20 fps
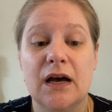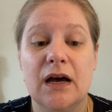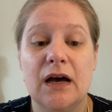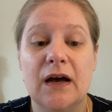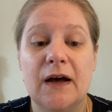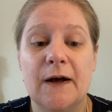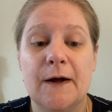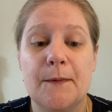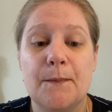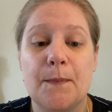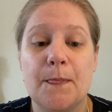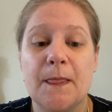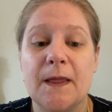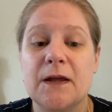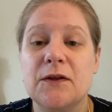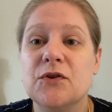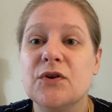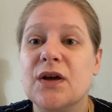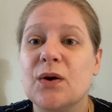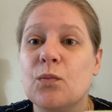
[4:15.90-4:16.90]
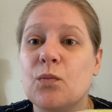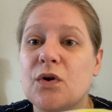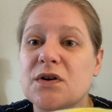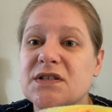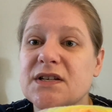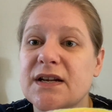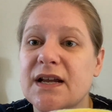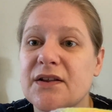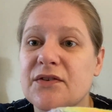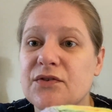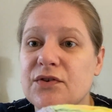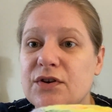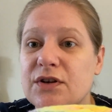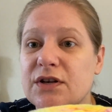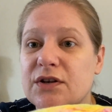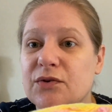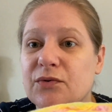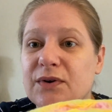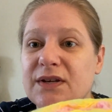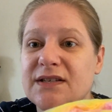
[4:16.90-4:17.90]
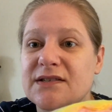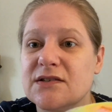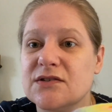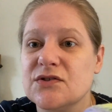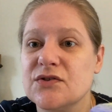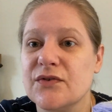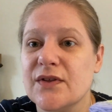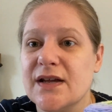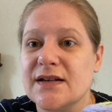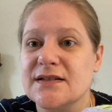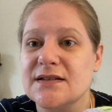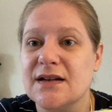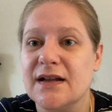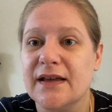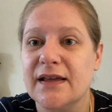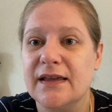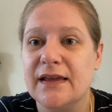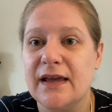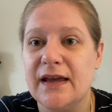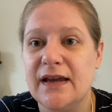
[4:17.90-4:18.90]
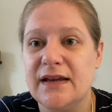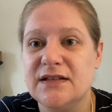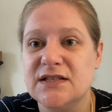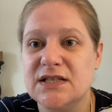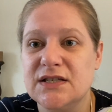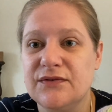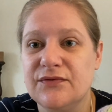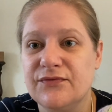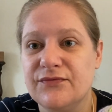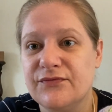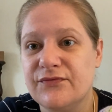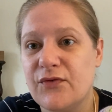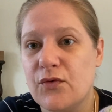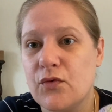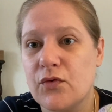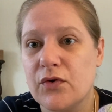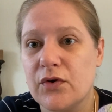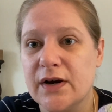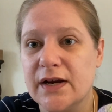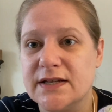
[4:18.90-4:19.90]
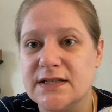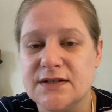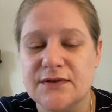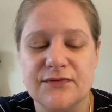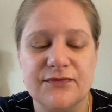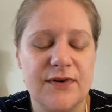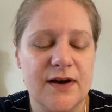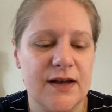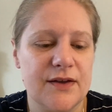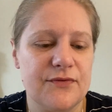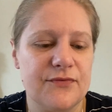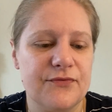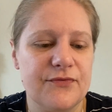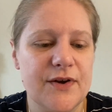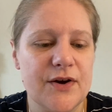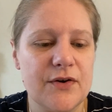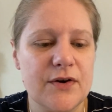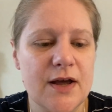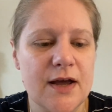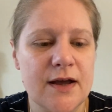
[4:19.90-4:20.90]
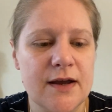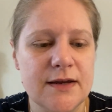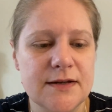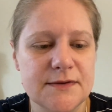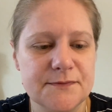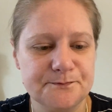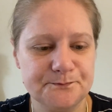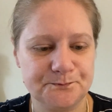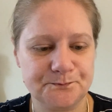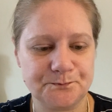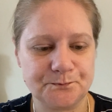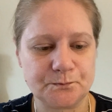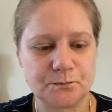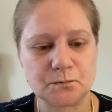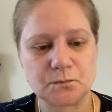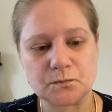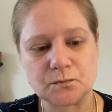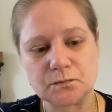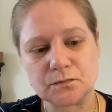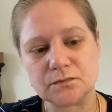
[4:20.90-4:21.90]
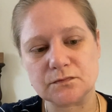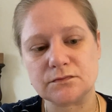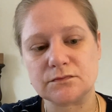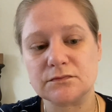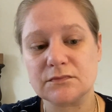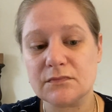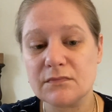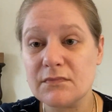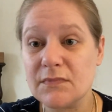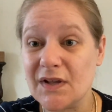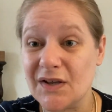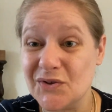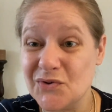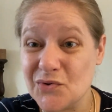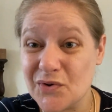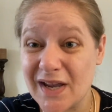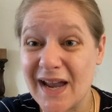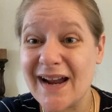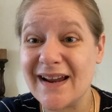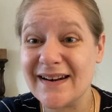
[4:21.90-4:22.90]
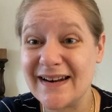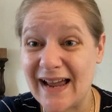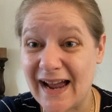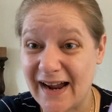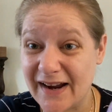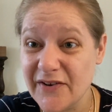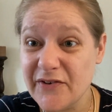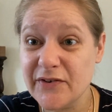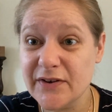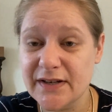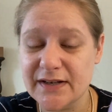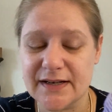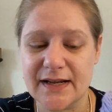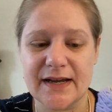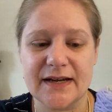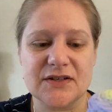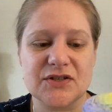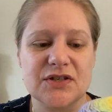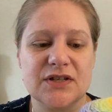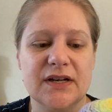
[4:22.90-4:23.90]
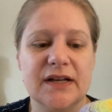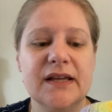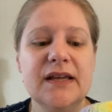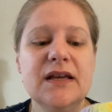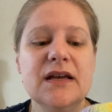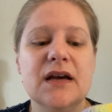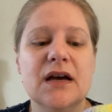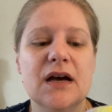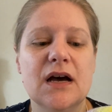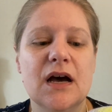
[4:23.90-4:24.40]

You can wash it at 30 degrees. So that's like 84, 85 Fahrenheit. You can iron it actually,